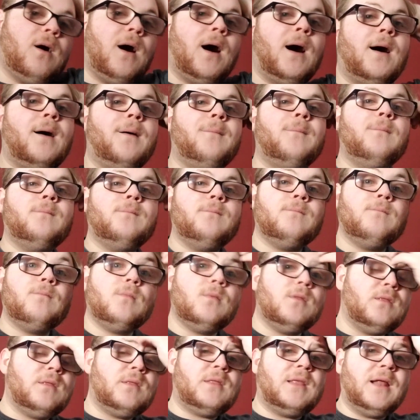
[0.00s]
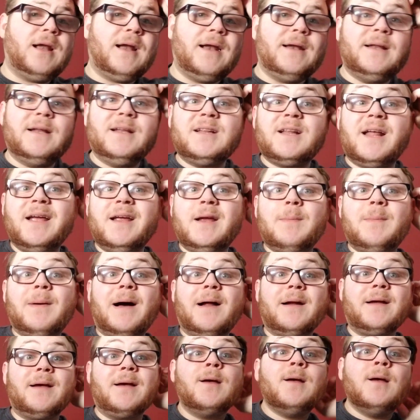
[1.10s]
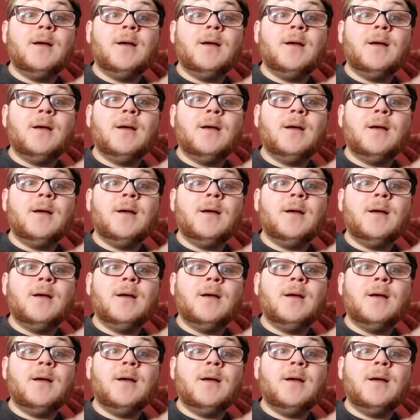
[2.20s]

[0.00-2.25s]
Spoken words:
that I didn't like about it.